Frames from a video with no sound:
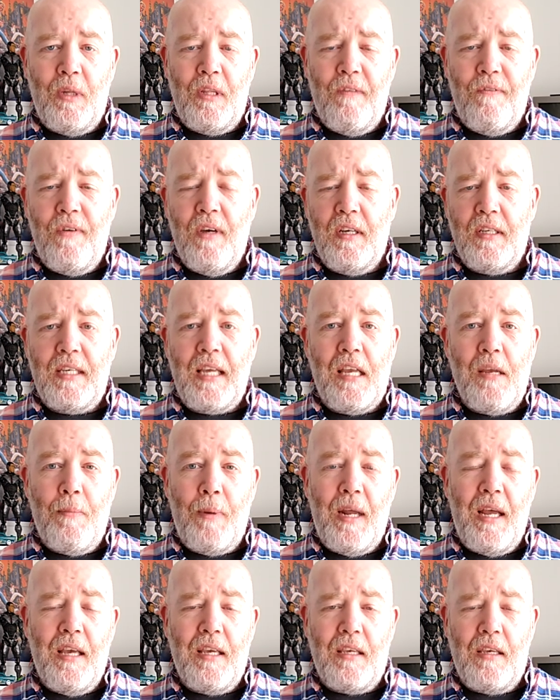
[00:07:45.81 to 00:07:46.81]
In the first game, you
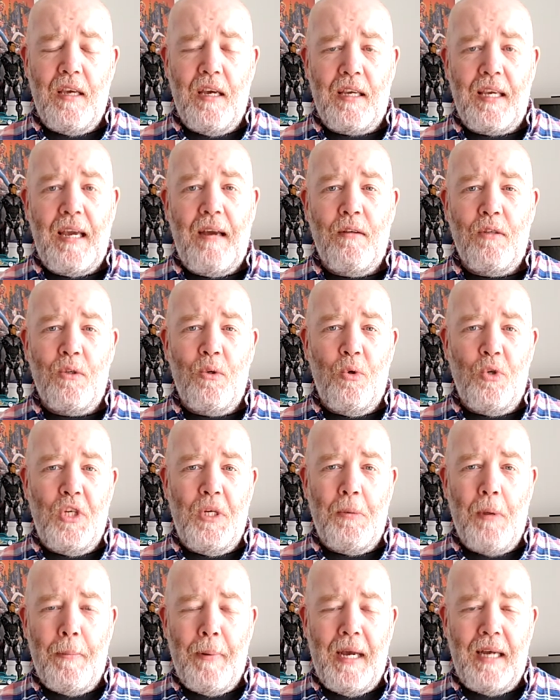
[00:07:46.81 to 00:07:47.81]
play a character called
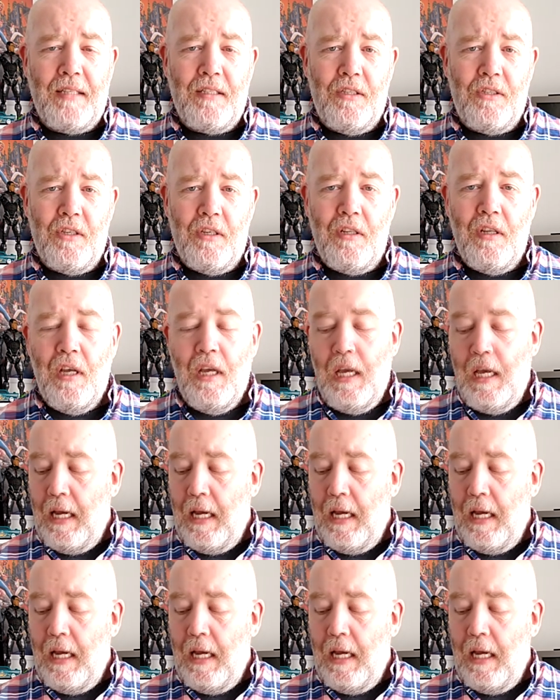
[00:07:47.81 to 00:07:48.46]
Jimmy Patterson.